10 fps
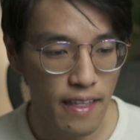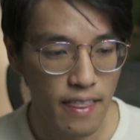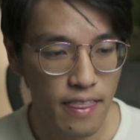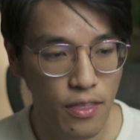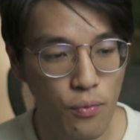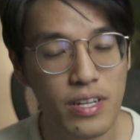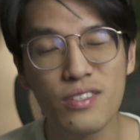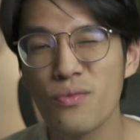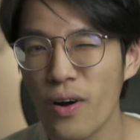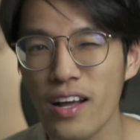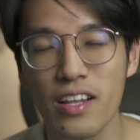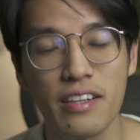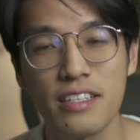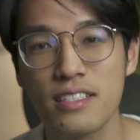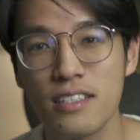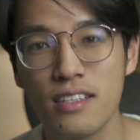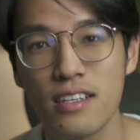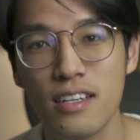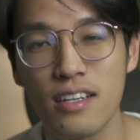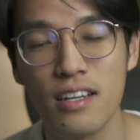The reason why a lot of these
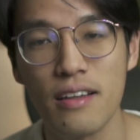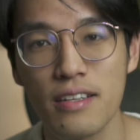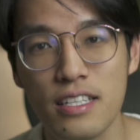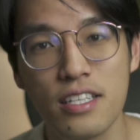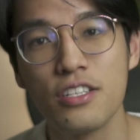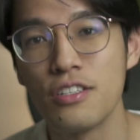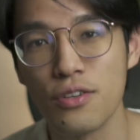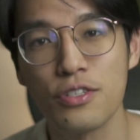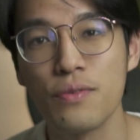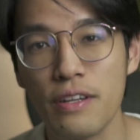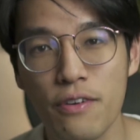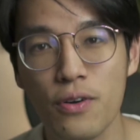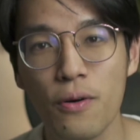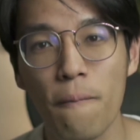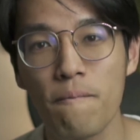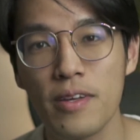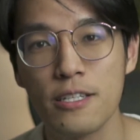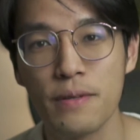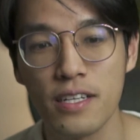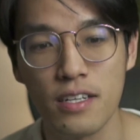decisions are so difficult
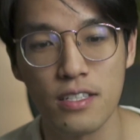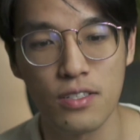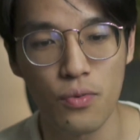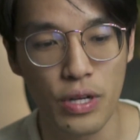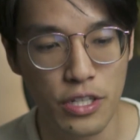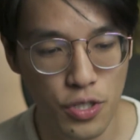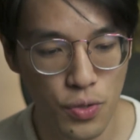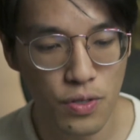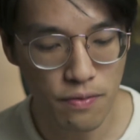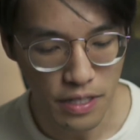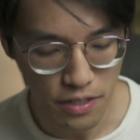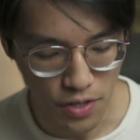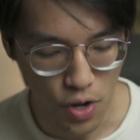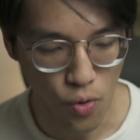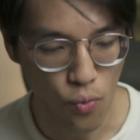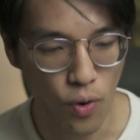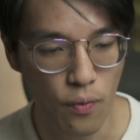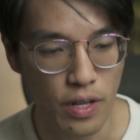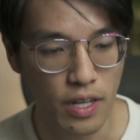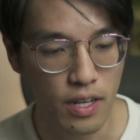is because we intuitively know
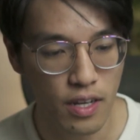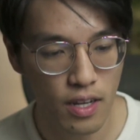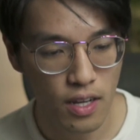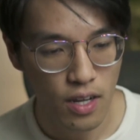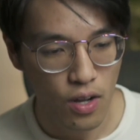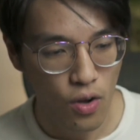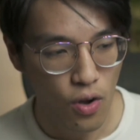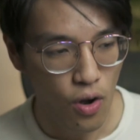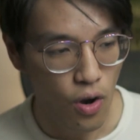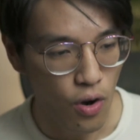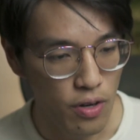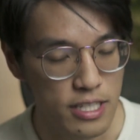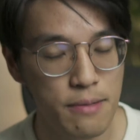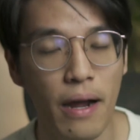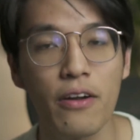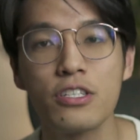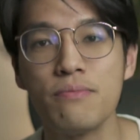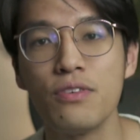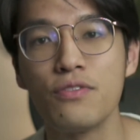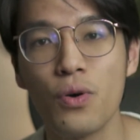what we are inspired
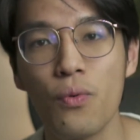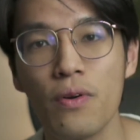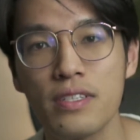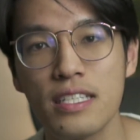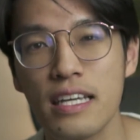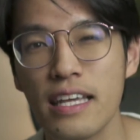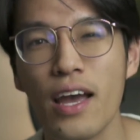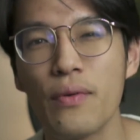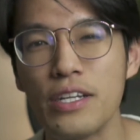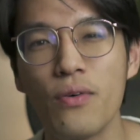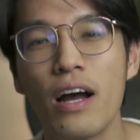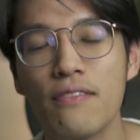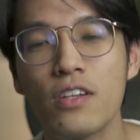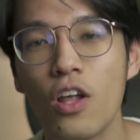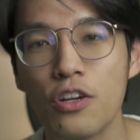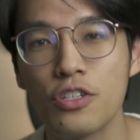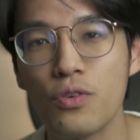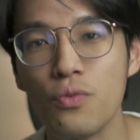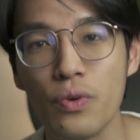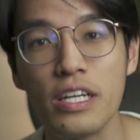to move towards, yet we don't have a
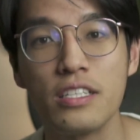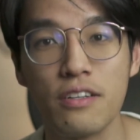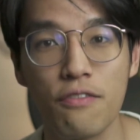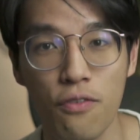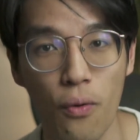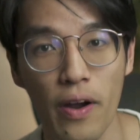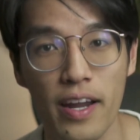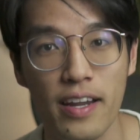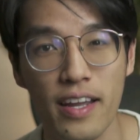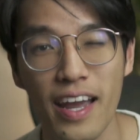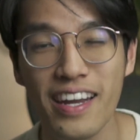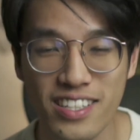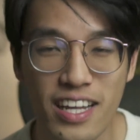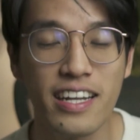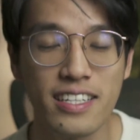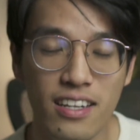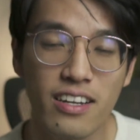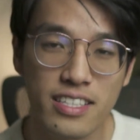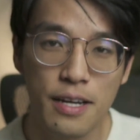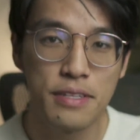logical reason for it. And a
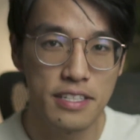lot of times